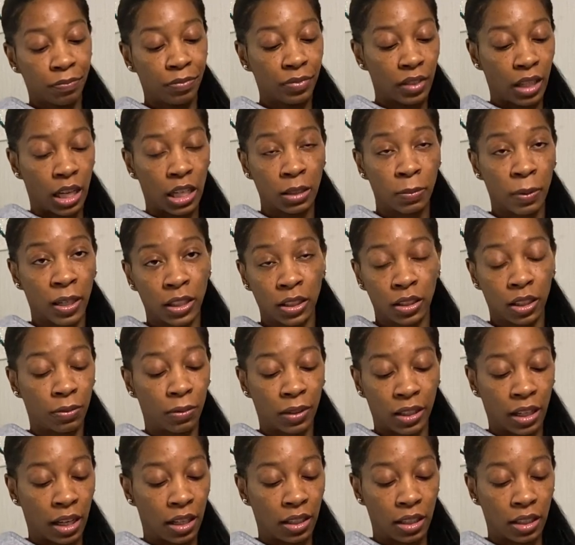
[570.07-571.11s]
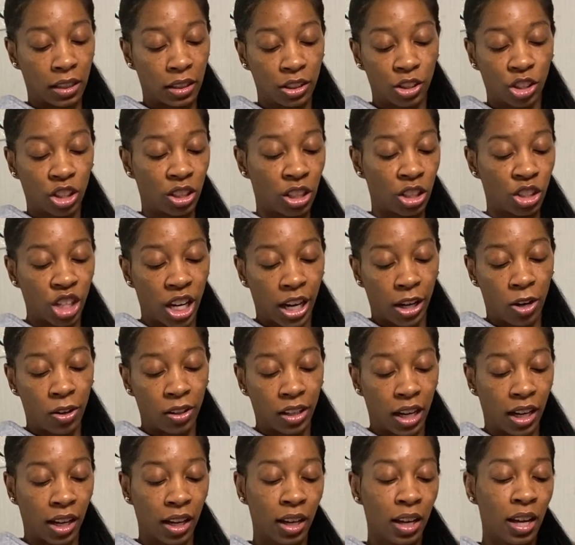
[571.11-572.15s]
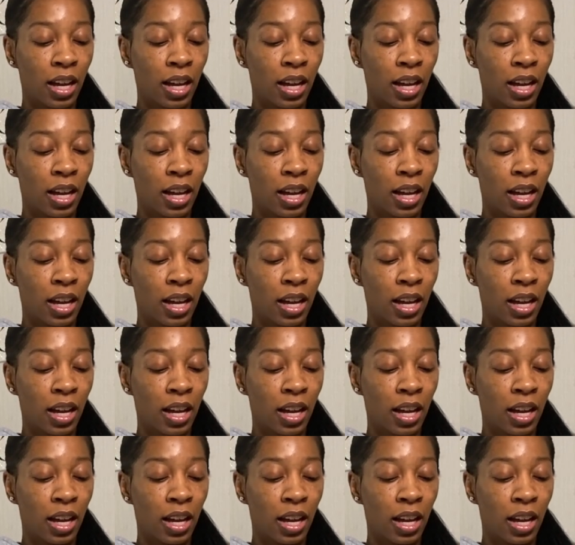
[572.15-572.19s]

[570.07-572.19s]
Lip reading: That's basically what that is, just to check all that.